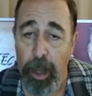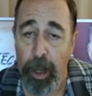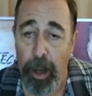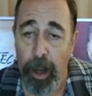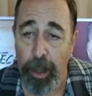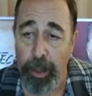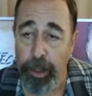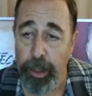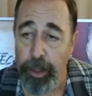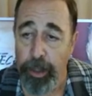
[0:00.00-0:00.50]

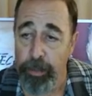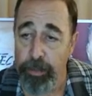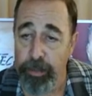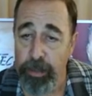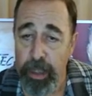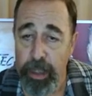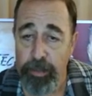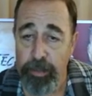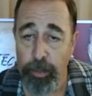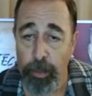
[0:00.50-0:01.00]
on the
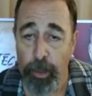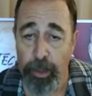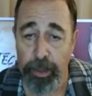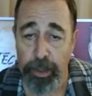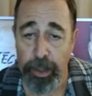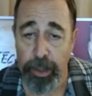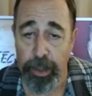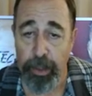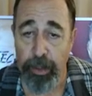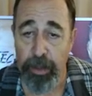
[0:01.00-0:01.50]
seafloor
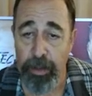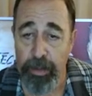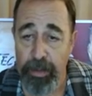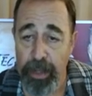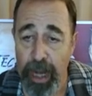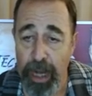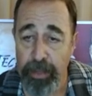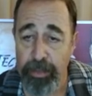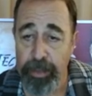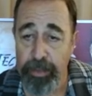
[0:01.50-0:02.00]
that are the
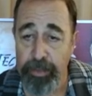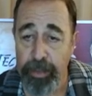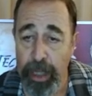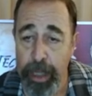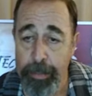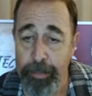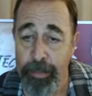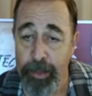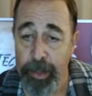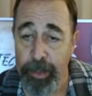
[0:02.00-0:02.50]
size of
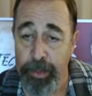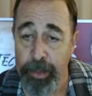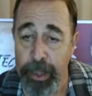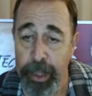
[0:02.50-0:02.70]
grapefruit